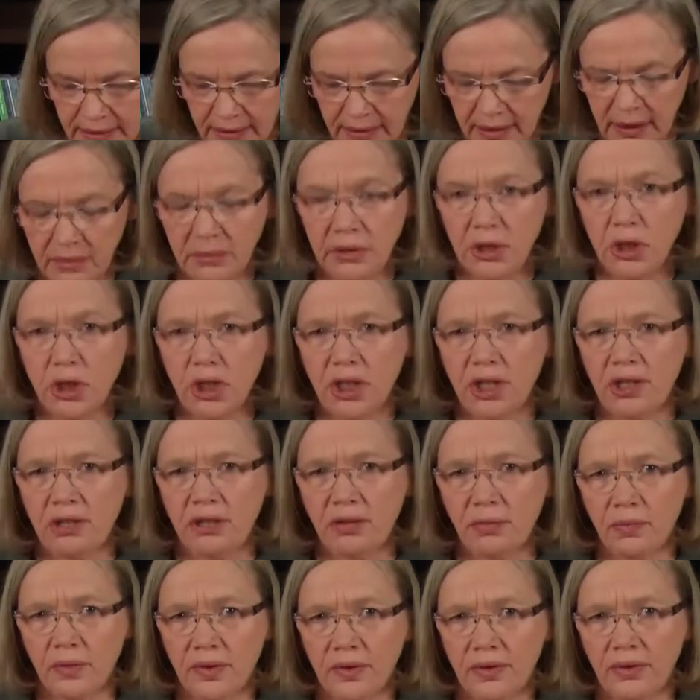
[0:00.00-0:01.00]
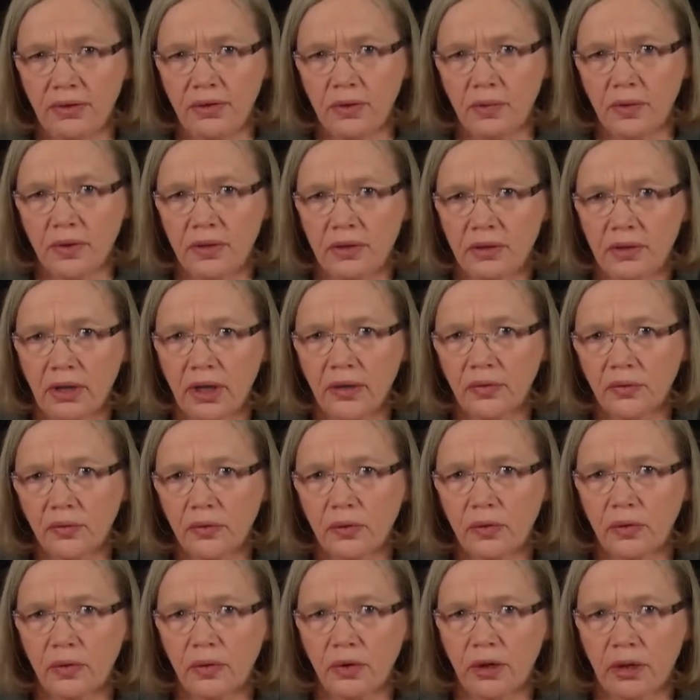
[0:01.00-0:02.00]
let me share with you what the
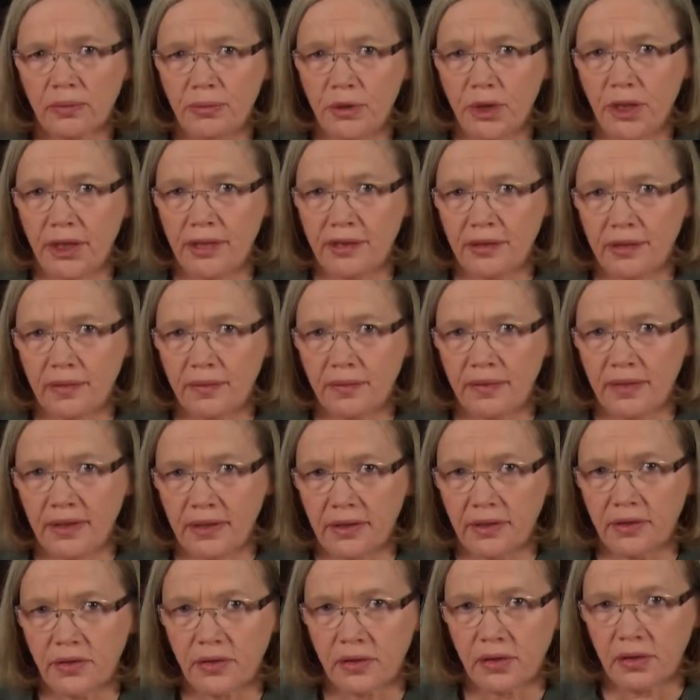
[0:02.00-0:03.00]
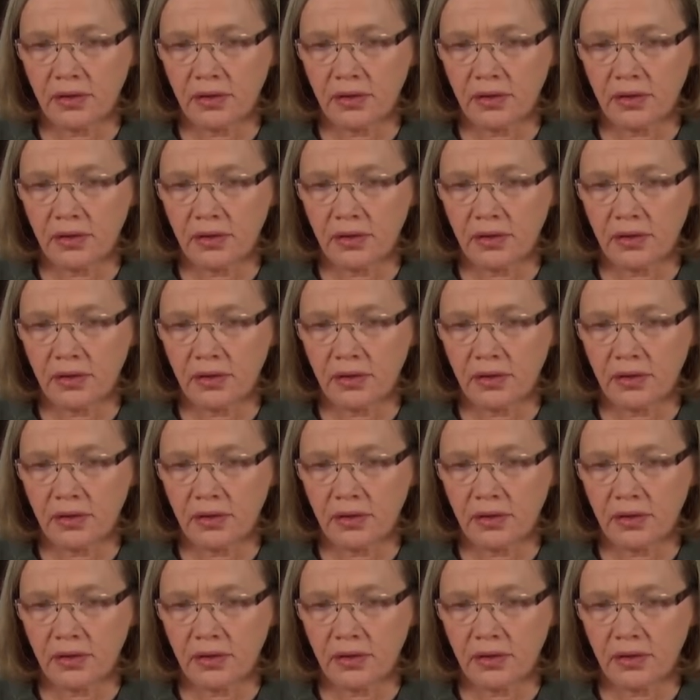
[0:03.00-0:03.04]
overall objective is